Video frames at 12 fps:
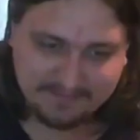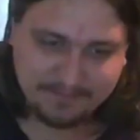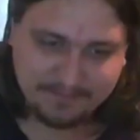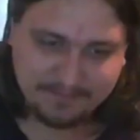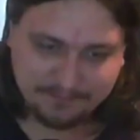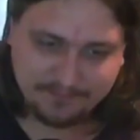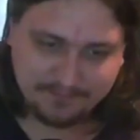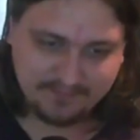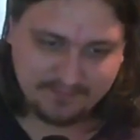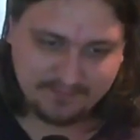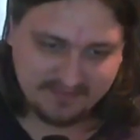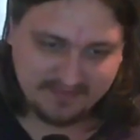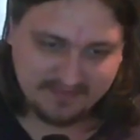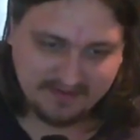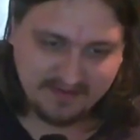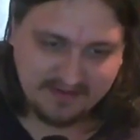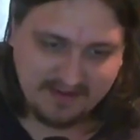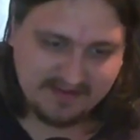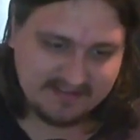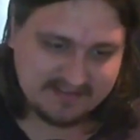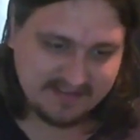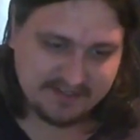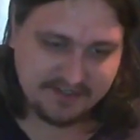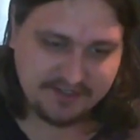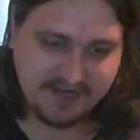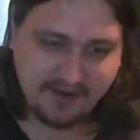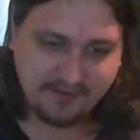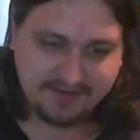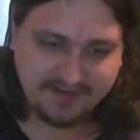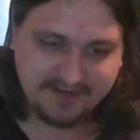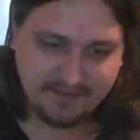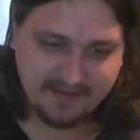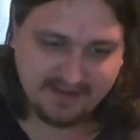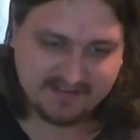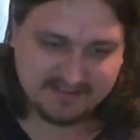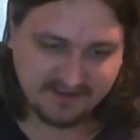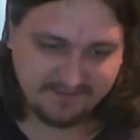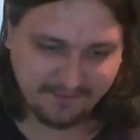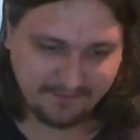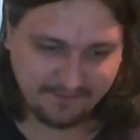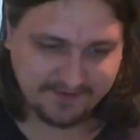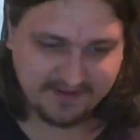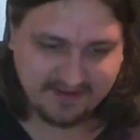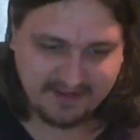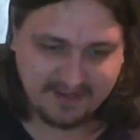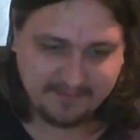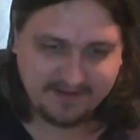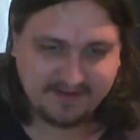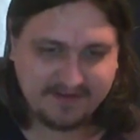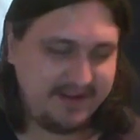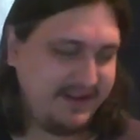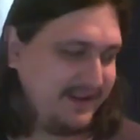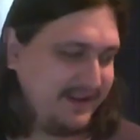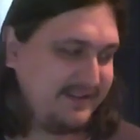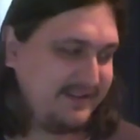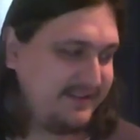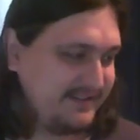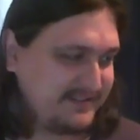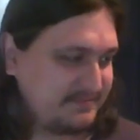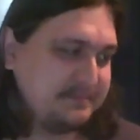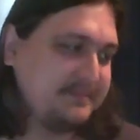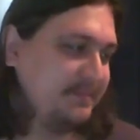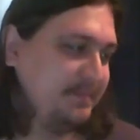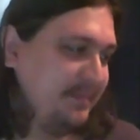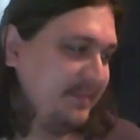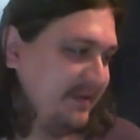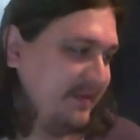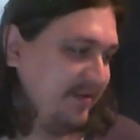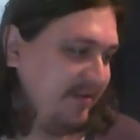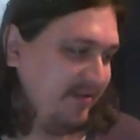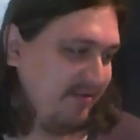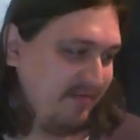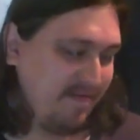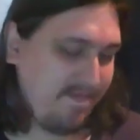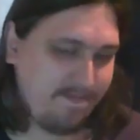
Made. And he's like shouting about stuff all the time, and yeah, it's. He's a dad too,